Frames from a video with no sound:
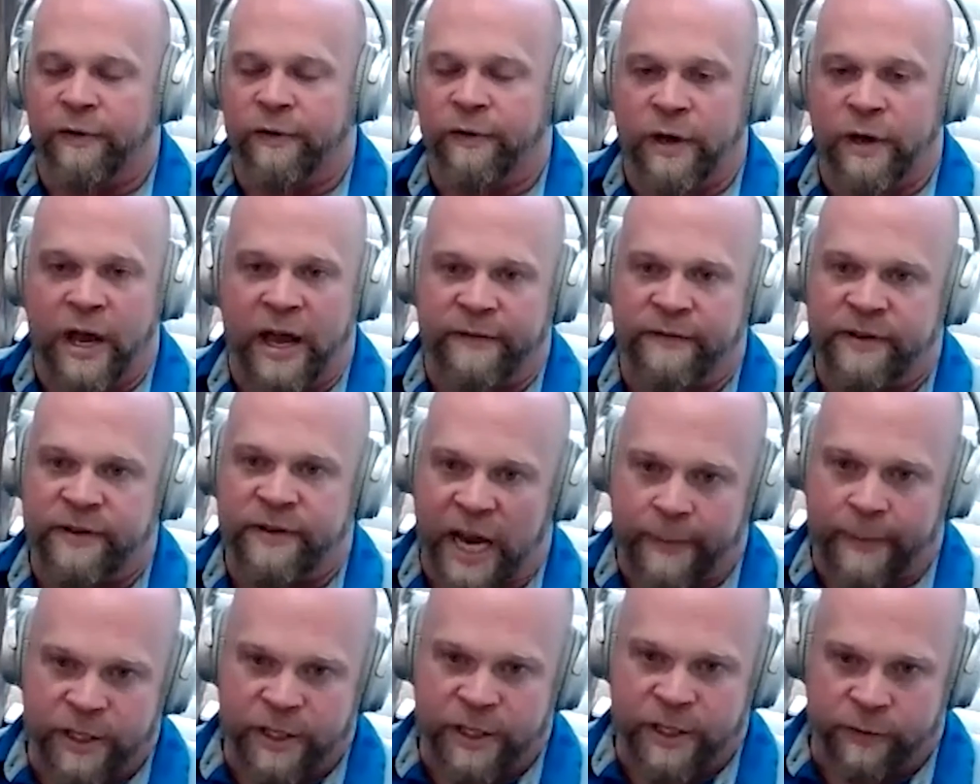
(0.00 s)
If you
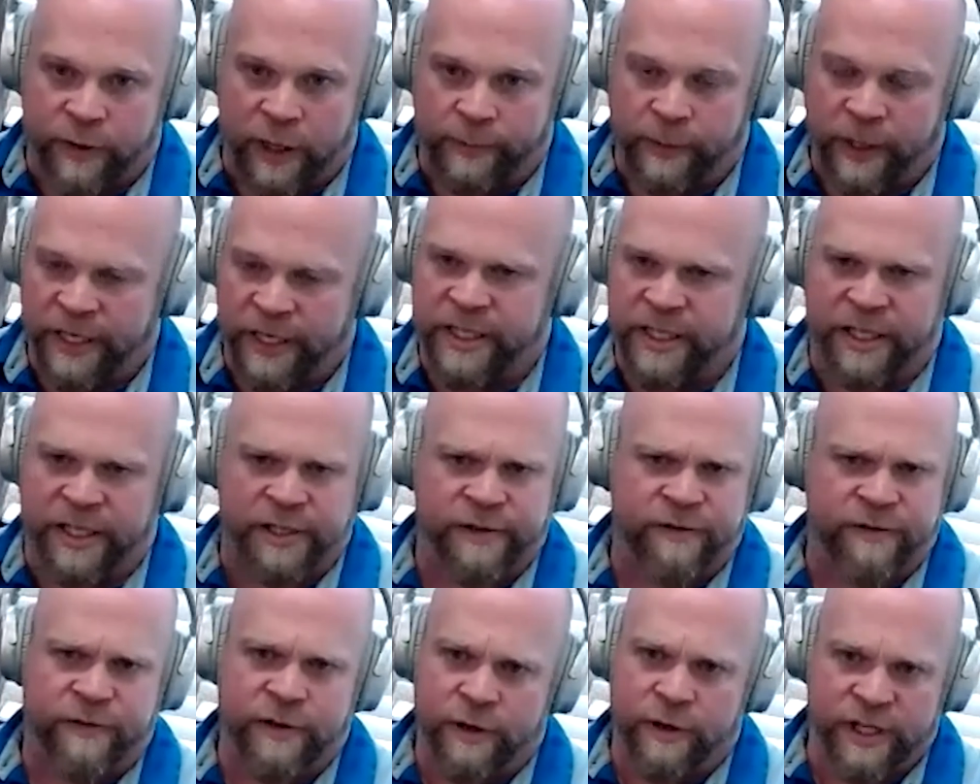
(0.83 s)
have damaged red blood
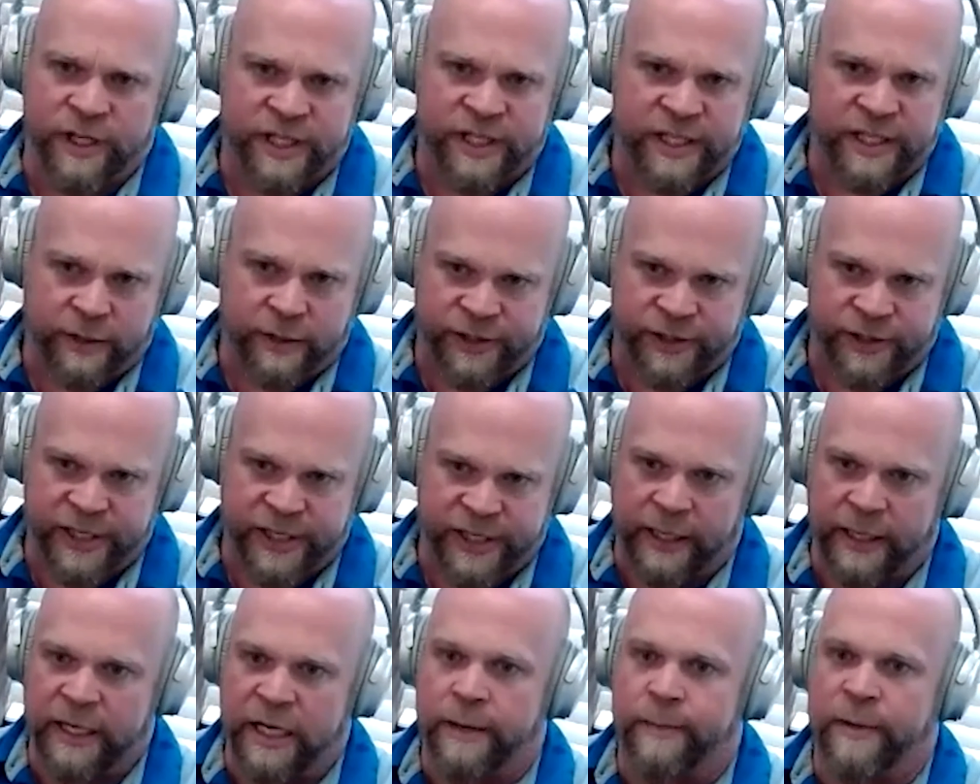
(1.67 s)
cells due to sickle
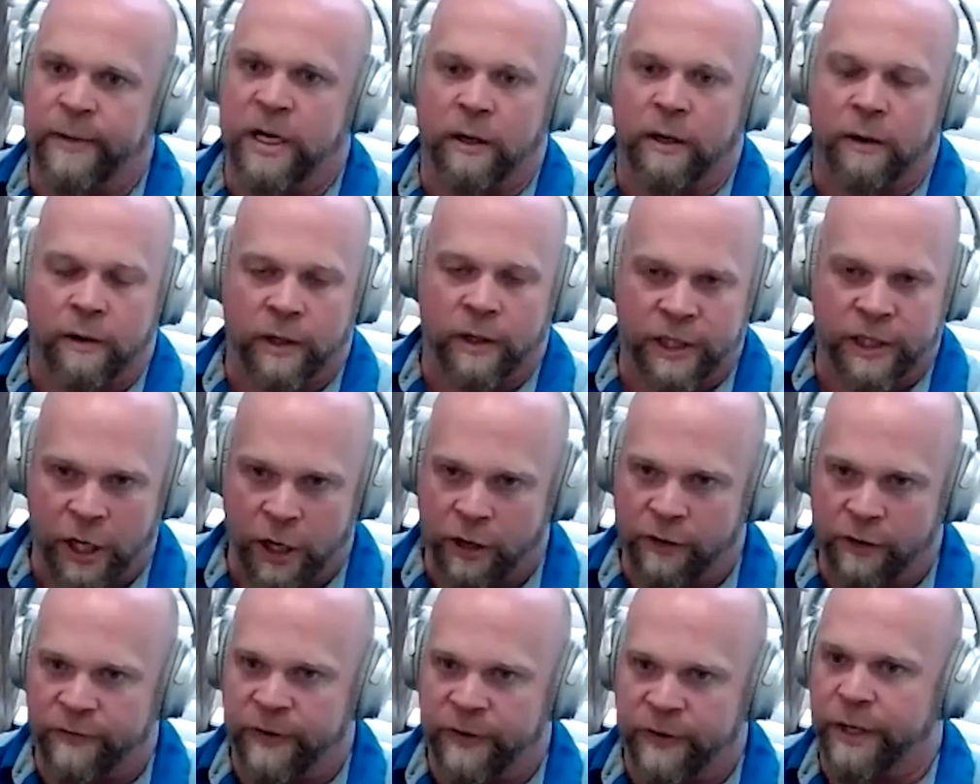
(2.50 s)
cell anemia or
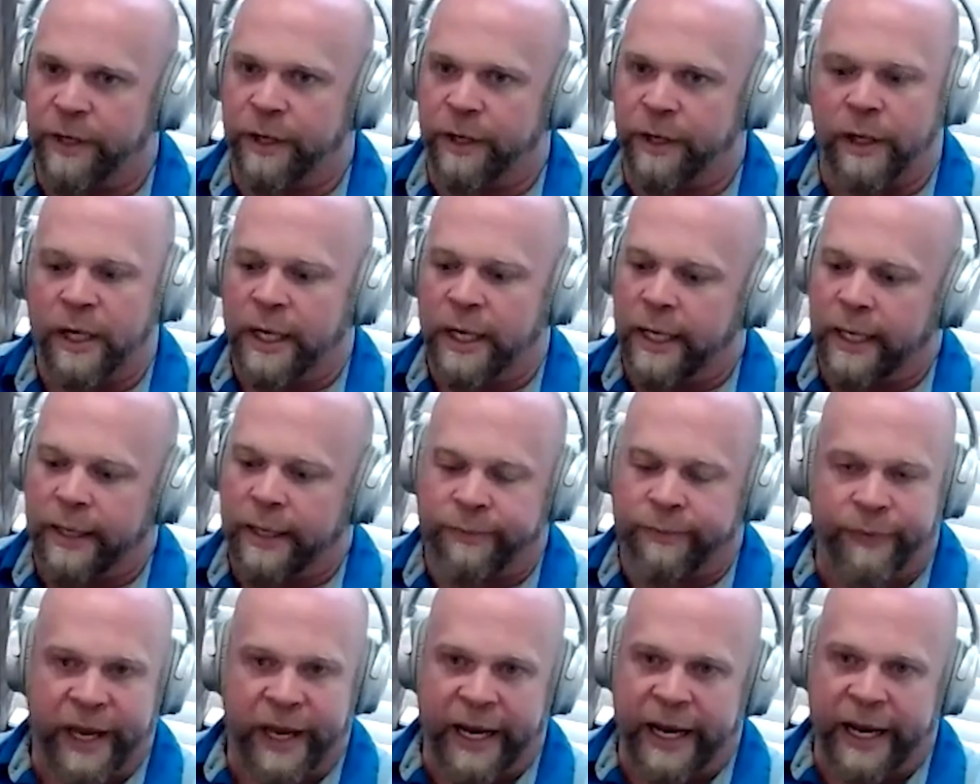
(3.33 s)
COVID or
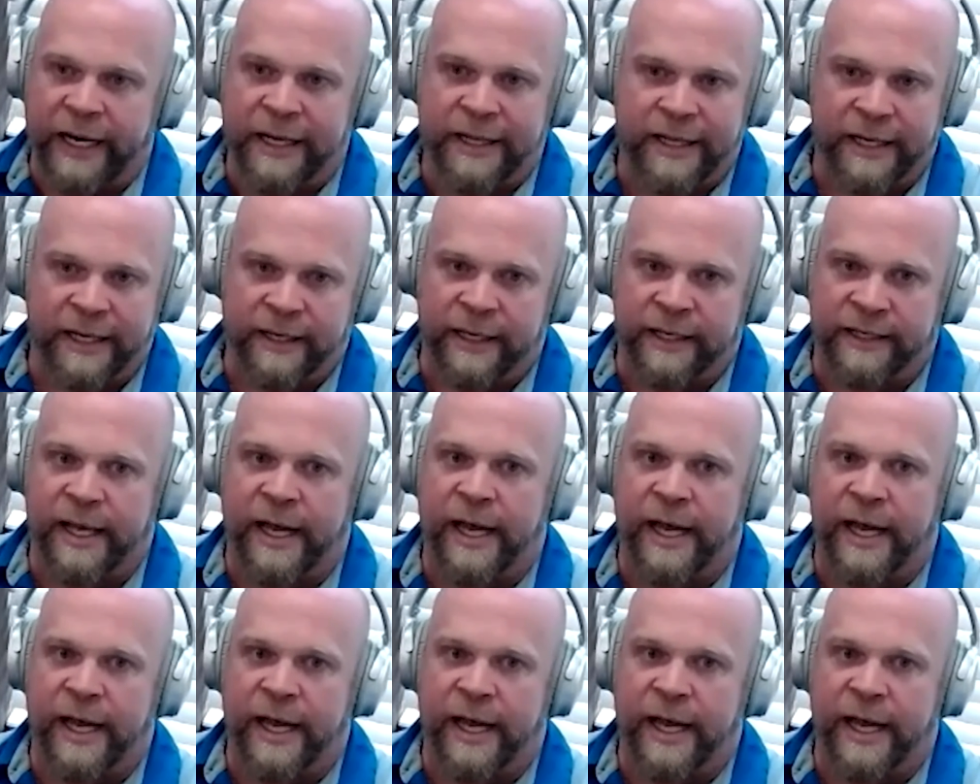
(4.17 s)
anything